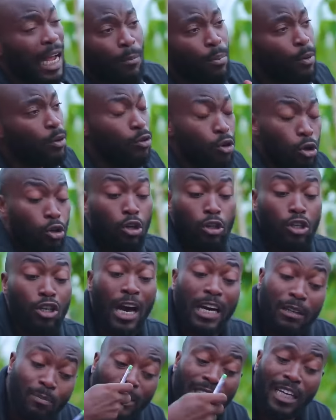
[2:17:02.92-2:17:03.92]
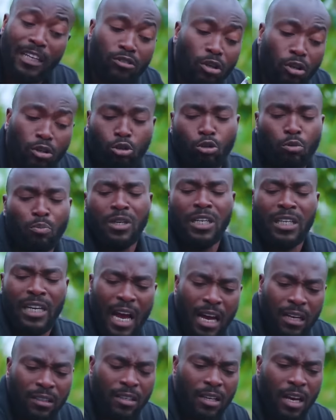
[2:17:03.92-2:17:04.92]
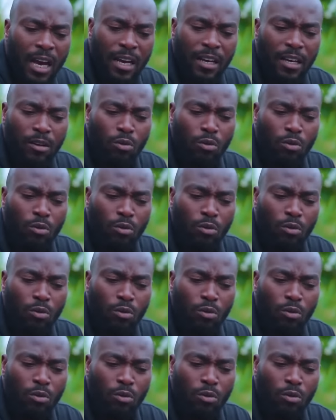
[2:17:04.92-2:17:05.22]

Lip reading: Tabo, look, you had better talk to me now.